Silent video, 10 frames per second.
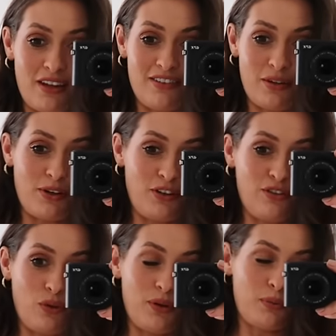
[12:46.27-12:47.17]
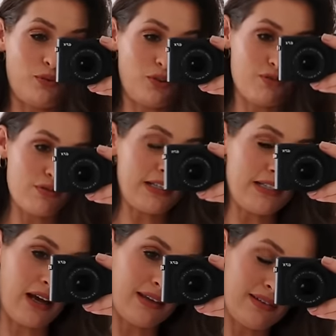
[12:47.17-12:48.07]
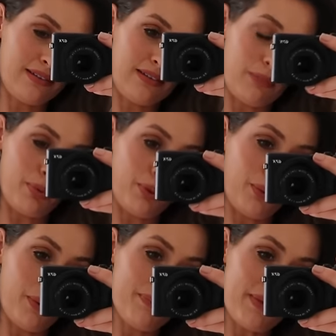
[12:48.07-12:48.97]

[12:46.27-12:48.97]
And so I just thought this was just a really nice, simple